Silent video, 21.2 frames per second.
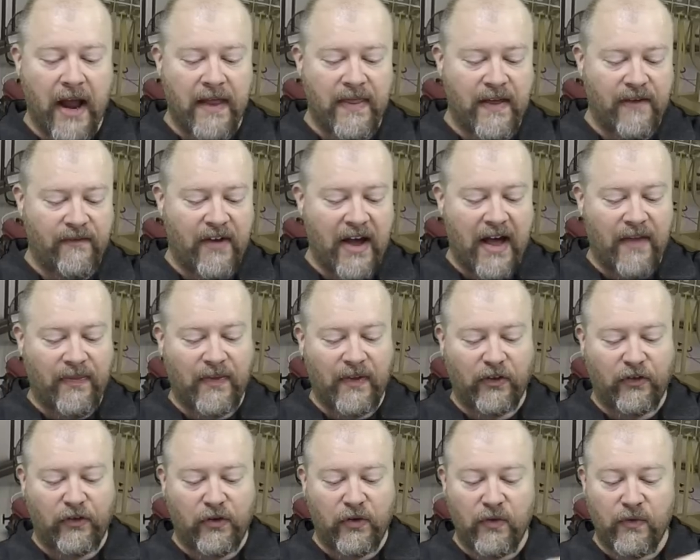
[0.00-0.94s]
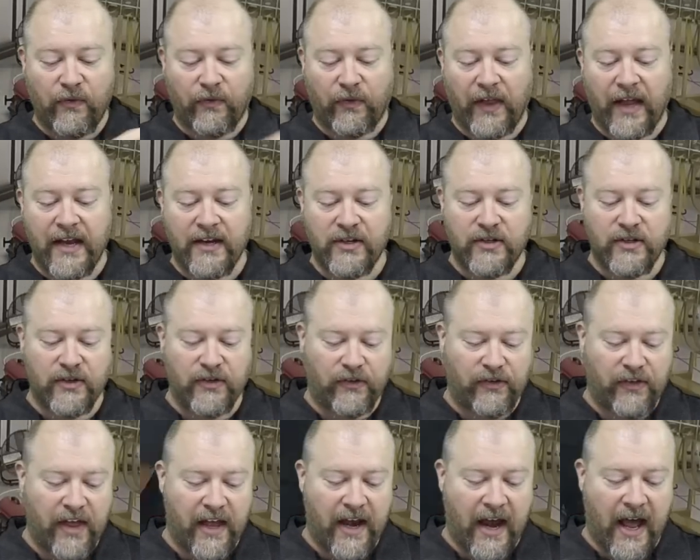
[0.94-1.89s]
and they've got these two
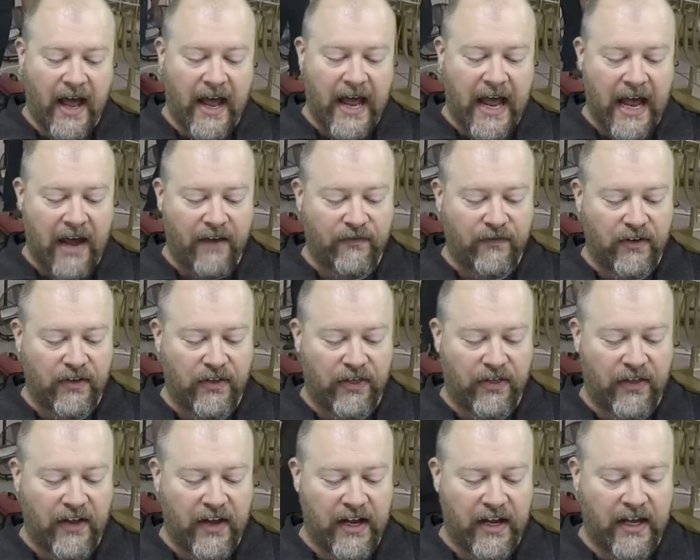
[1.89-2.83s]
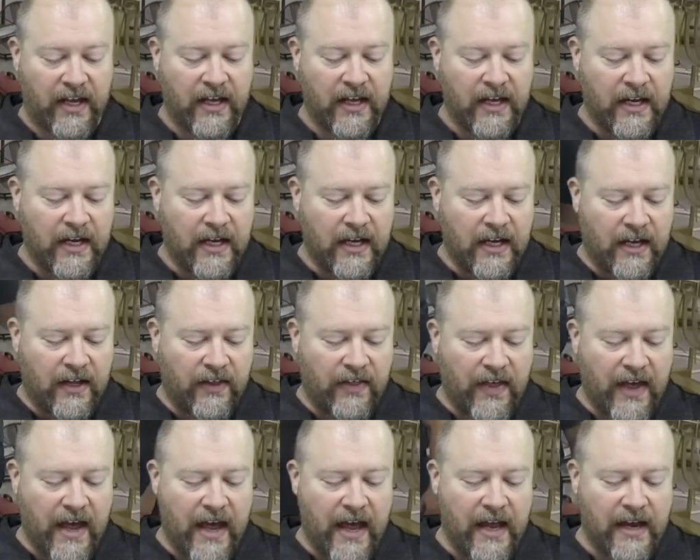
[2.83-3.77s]
flanges that I have to think
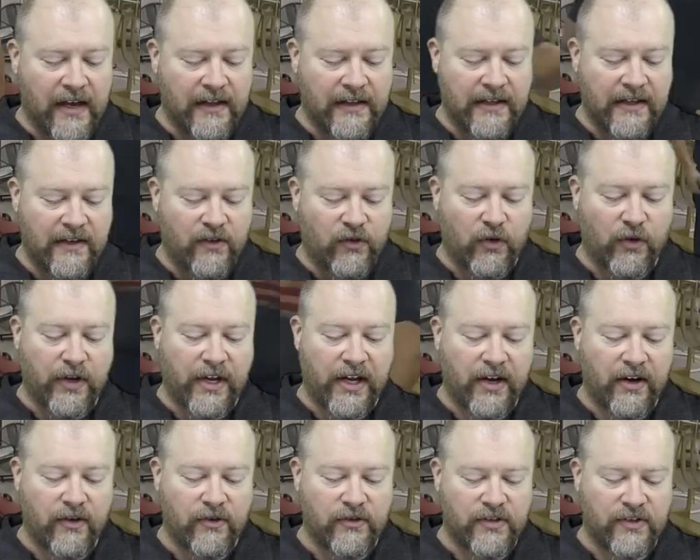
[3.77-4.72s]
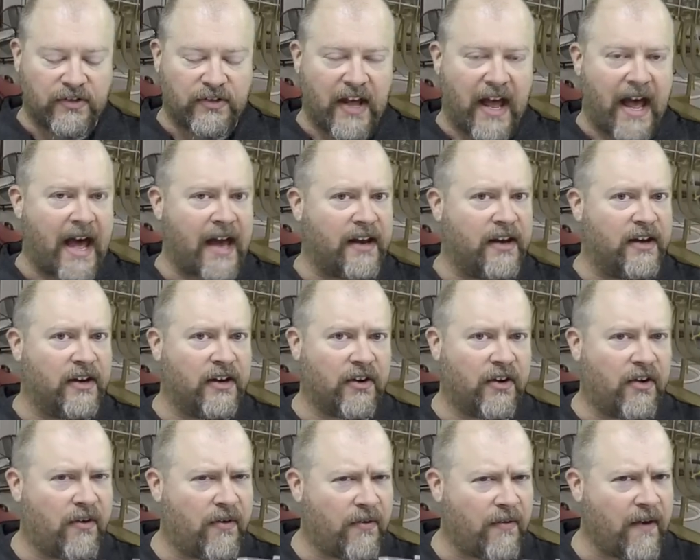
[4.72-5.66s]
that these are here just to add an
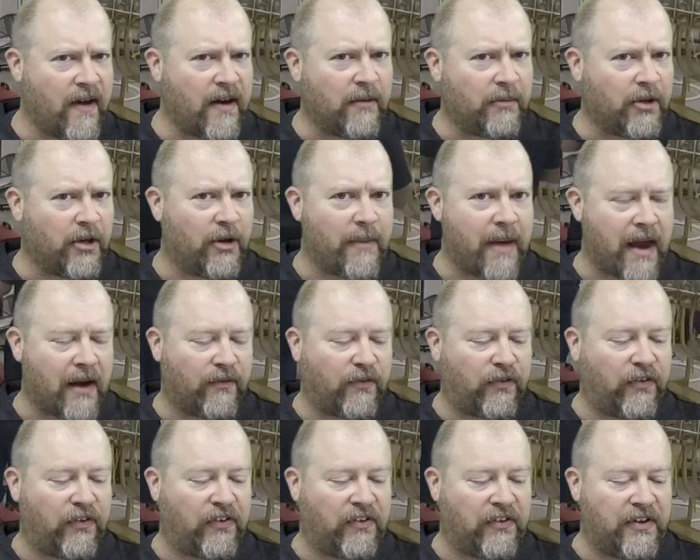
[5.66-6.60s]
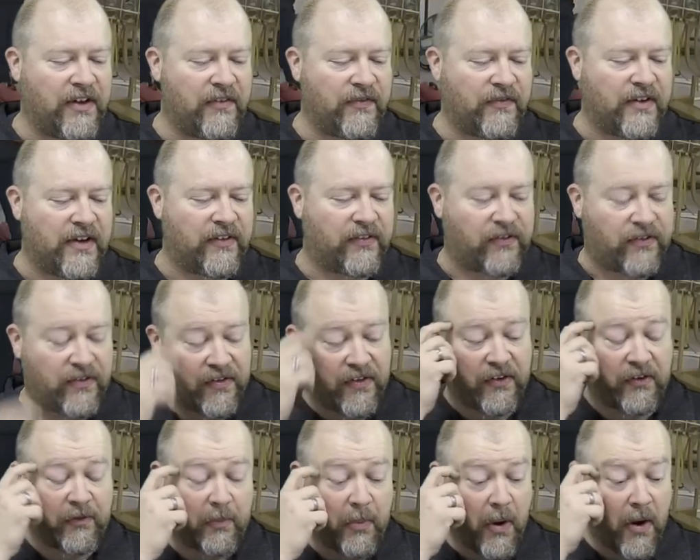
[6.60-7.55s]
incredible amount of stiffness to
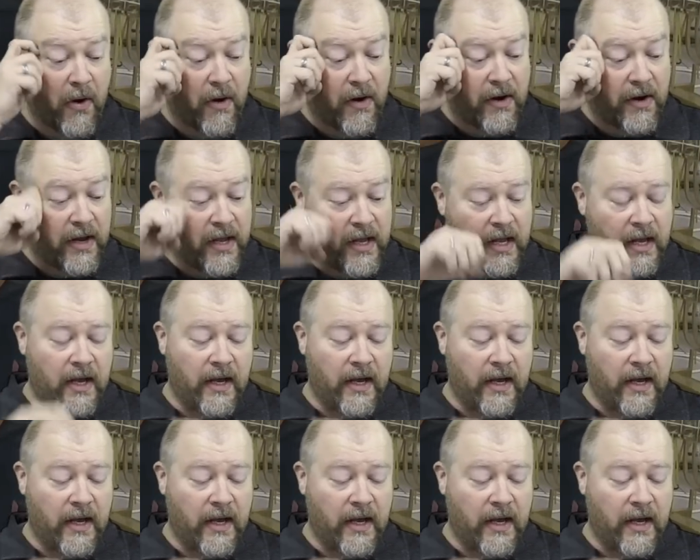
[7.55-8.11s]
this part,